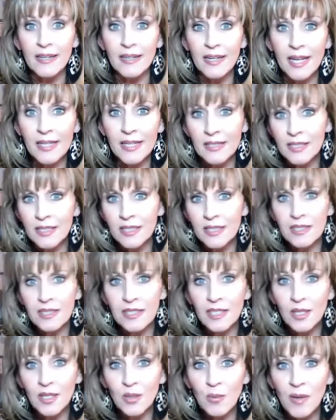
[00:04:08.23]
And it's just going
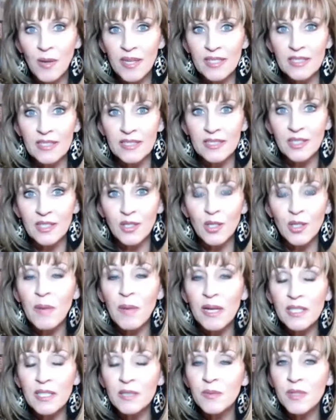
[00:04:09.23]
to go to waste. So you
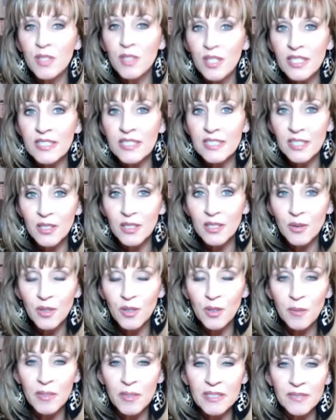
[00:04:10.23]
might as well look and see who are
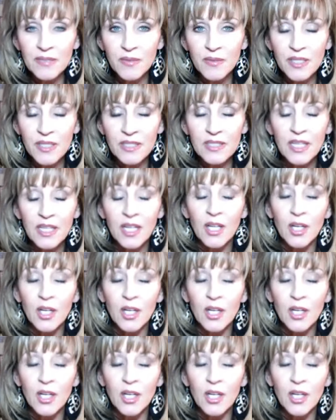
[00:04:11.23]
your best friends,